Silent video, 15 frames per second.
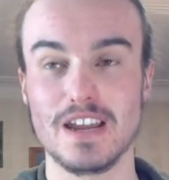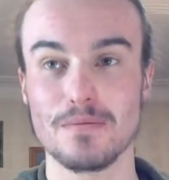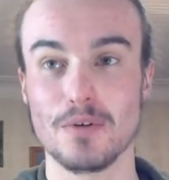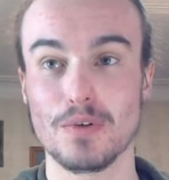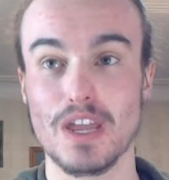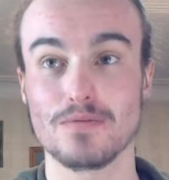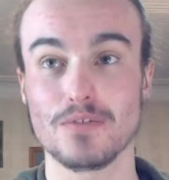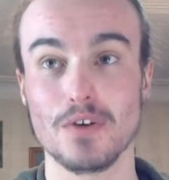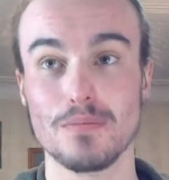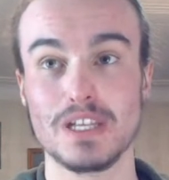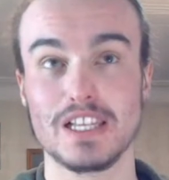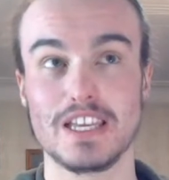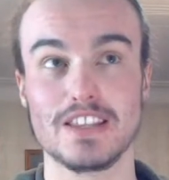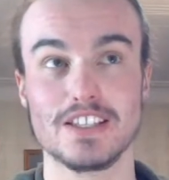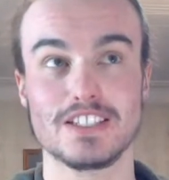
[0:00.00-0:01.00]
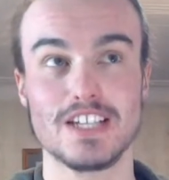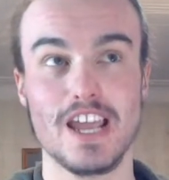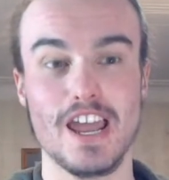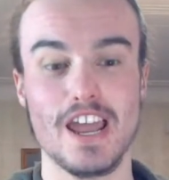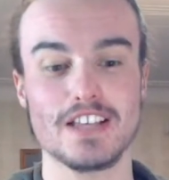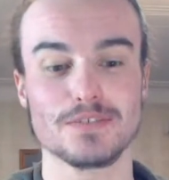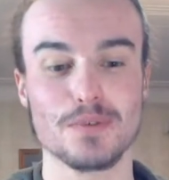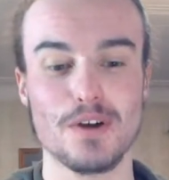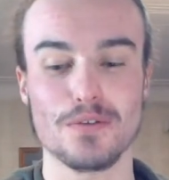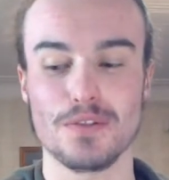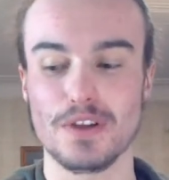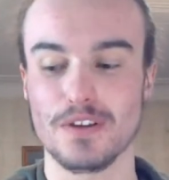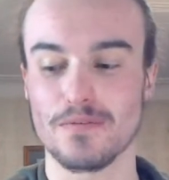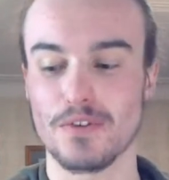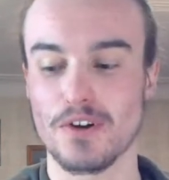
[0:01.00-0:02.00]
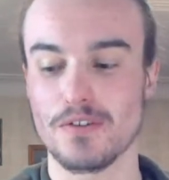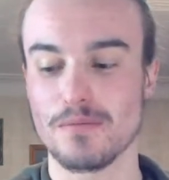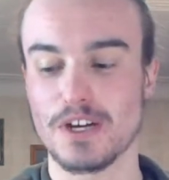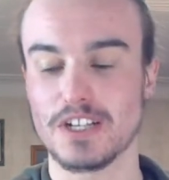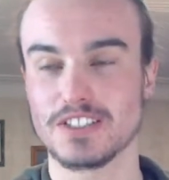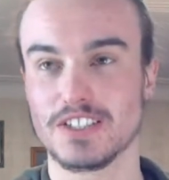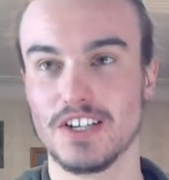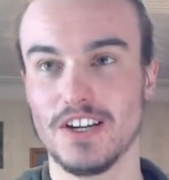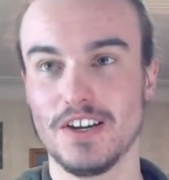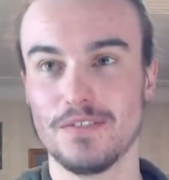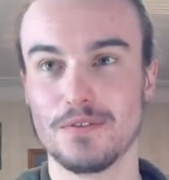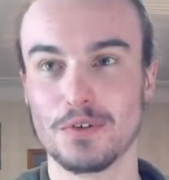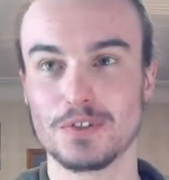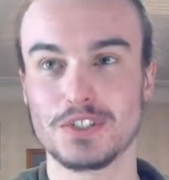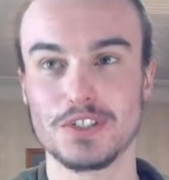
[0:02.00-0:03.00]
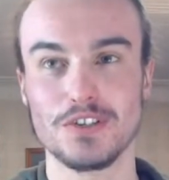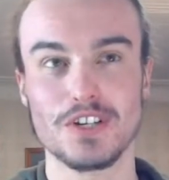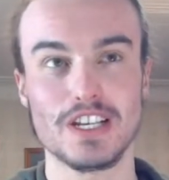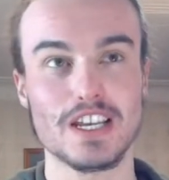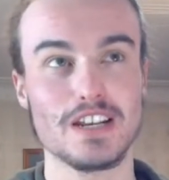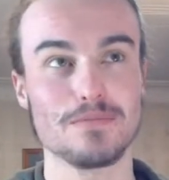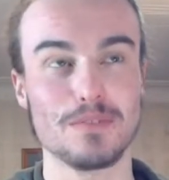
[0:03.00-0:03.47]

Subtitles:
But we have got Millie in the chat as well. Thank you very much for tuning in.